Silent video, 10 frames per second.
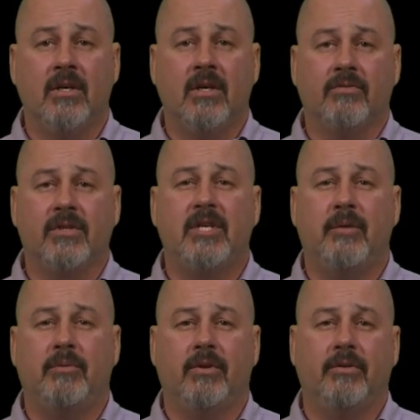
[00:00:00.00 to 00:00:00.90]
For
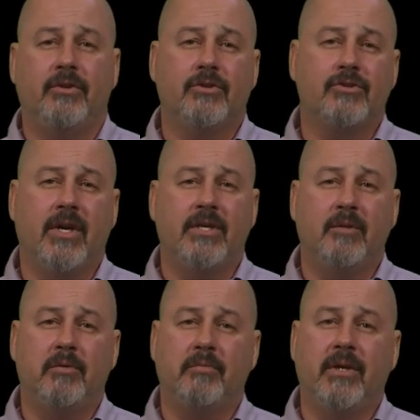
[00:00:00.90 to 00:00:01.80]
example, if you're trying to
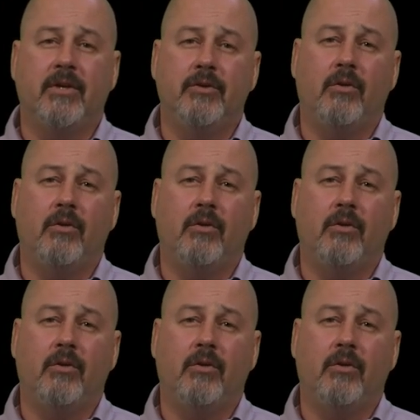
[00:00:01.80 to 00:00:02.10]
implement a new